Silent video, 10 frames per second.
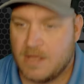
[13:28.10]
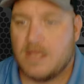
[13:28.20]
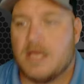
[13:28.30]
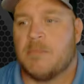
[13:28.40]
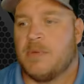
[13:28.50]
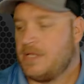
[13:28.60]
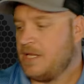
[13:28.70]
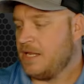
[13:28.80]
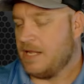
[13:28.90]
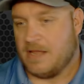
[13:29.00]
but
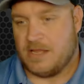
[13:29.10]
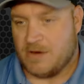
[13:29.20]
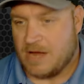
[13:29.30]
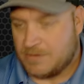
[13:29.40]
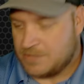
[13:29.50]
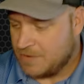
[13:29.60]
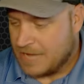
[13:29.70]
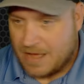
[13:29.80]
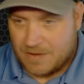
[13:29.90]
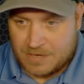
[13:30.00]
you're also
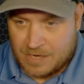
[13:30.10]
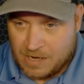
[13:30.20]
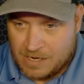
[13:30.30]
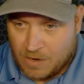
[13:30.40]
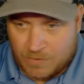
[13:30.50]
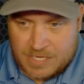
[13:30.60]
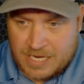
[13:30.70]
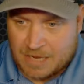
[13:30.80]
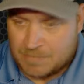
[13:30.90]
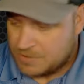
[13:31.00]
out on the
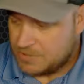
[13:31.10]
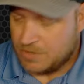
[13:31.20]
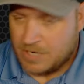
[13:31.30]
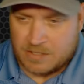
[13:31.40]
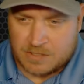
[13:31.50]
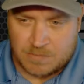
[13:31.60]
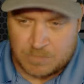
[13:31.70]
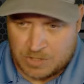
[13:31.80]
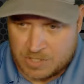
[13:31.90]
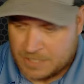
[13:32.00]
campus. You're in the
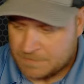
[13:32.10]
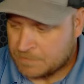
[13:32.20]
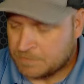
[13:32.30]
community.